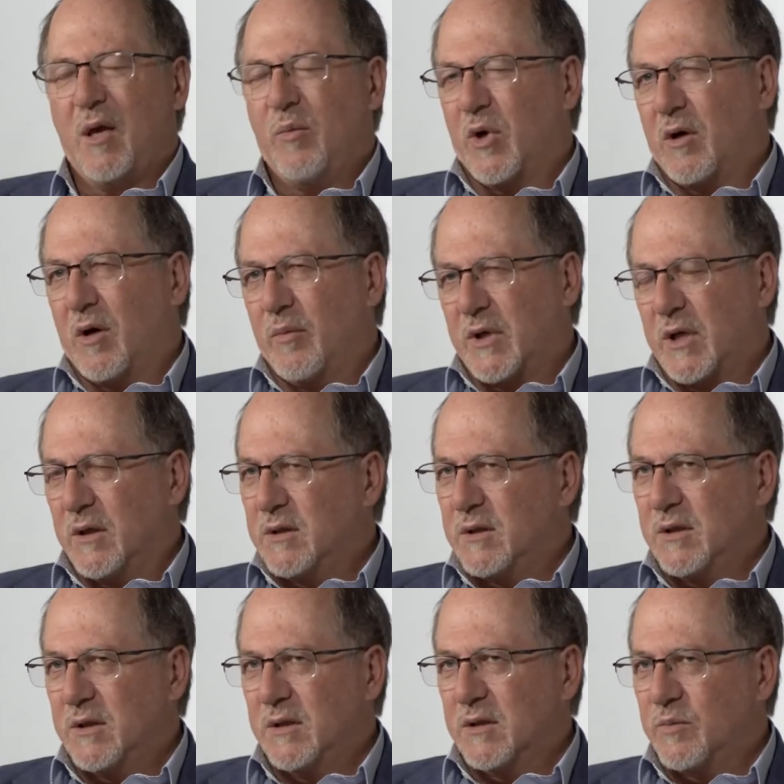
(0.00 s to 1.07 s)
Haemochromatosis
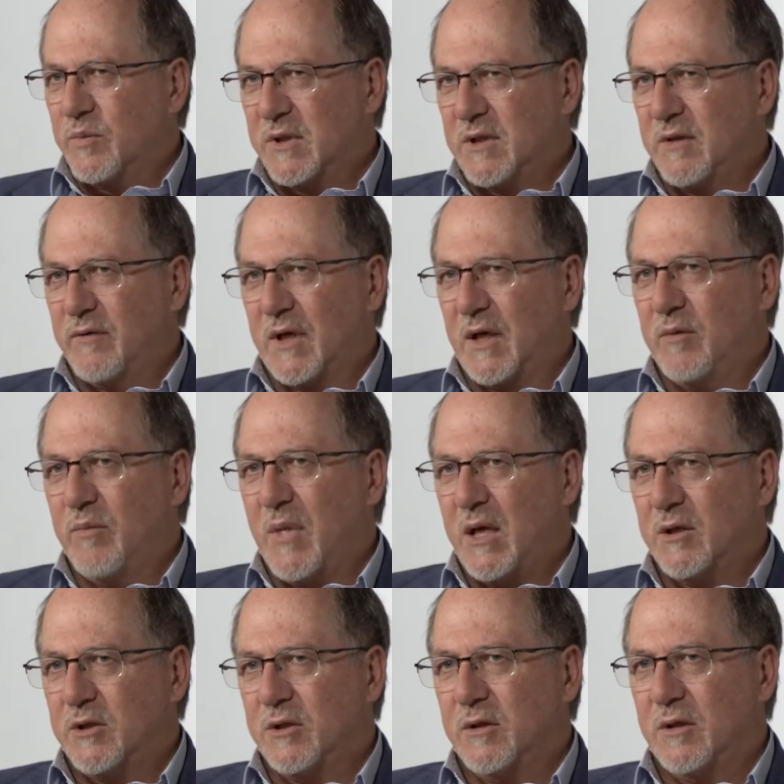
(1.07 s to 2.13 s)
isn't specifically
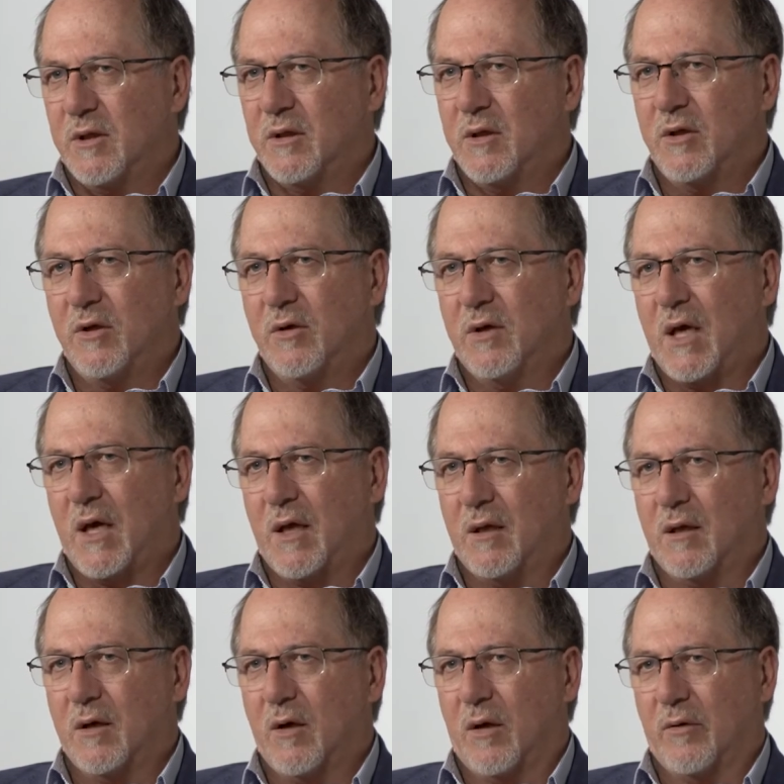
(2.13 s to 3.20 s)
mentioned in the new
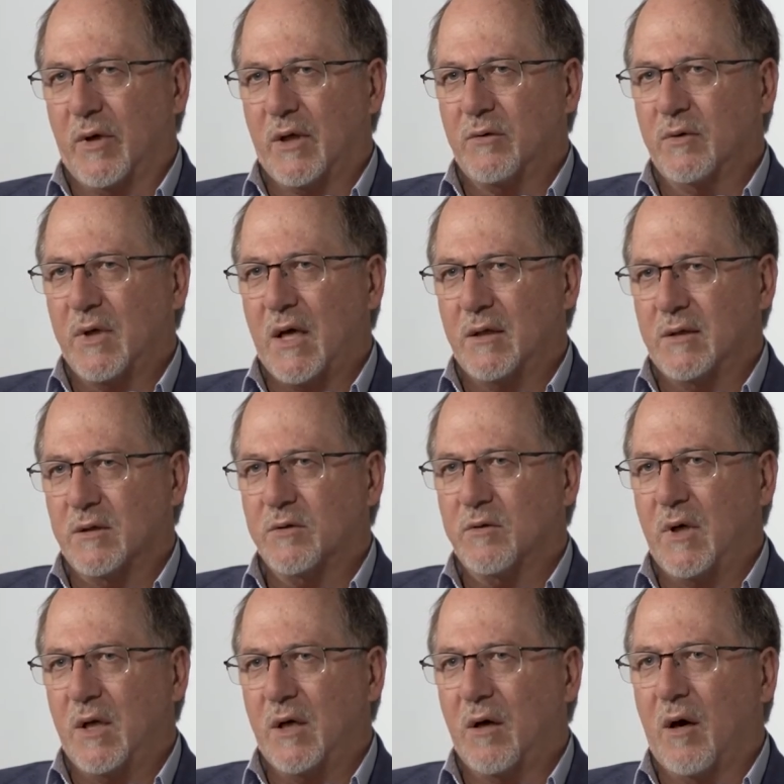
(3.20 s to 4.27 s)
colorectal cancer
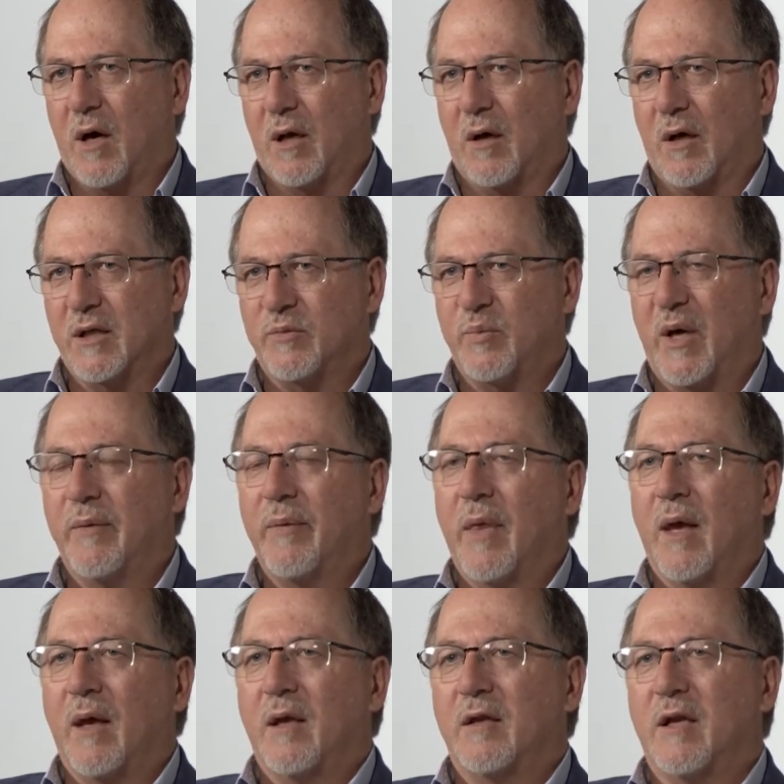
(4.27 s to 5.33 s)
screening guidelines, but
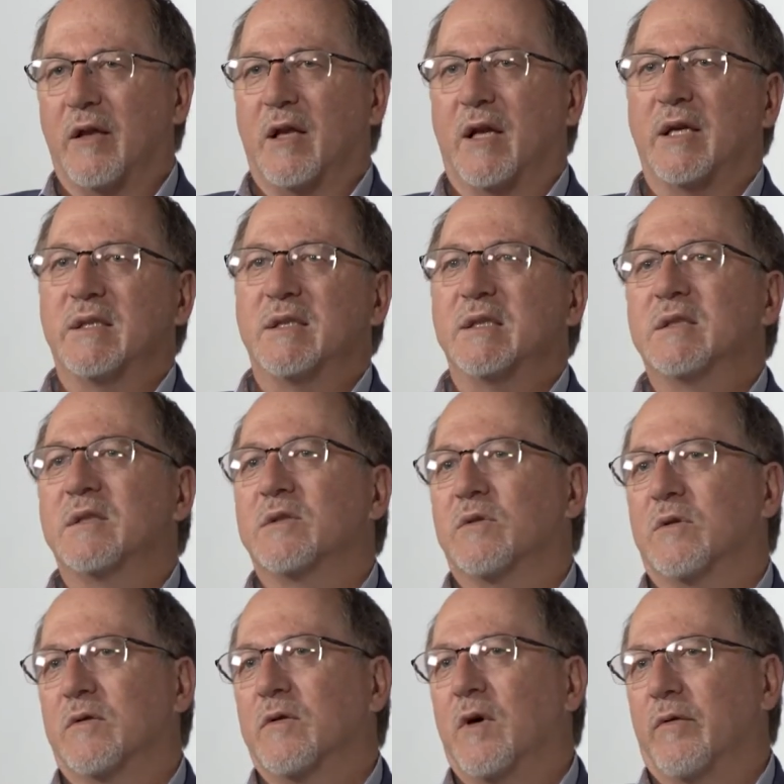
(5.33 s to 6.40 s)
nonetheless, it's the
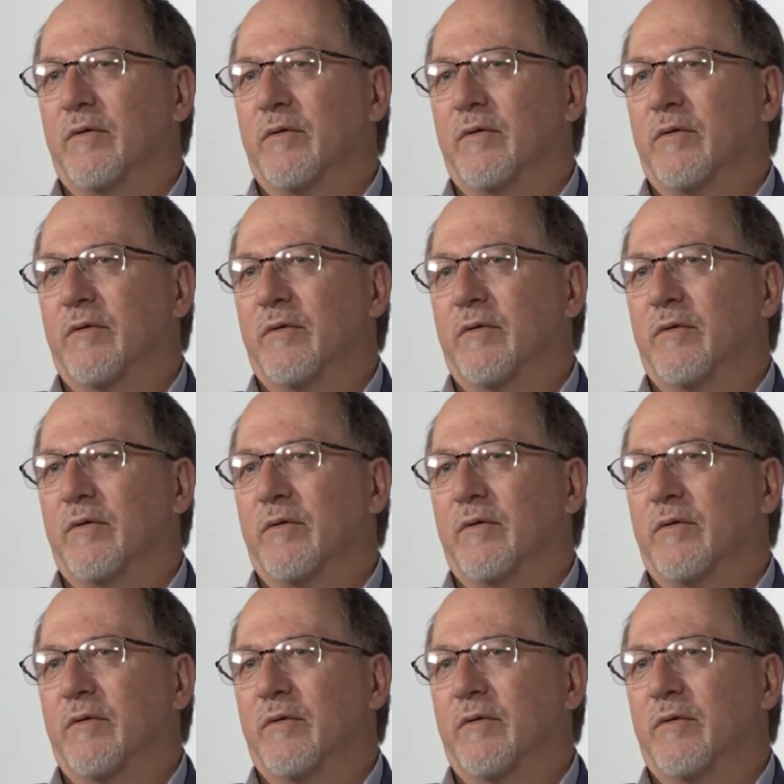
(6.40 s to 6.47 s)
sort of